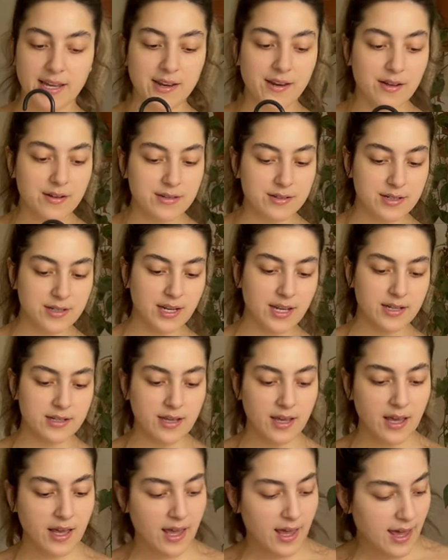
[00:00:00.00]
it
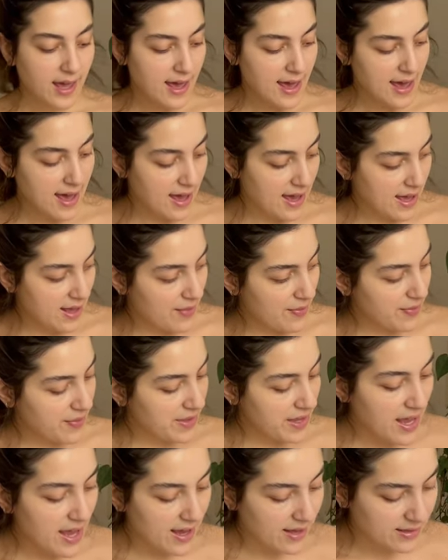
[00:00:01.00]
underneath.
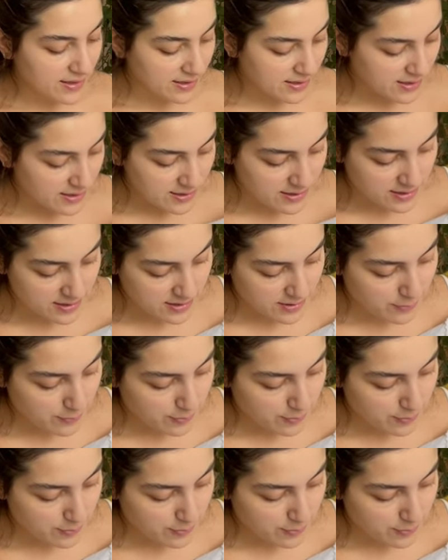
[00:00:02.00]
And yeah, this is the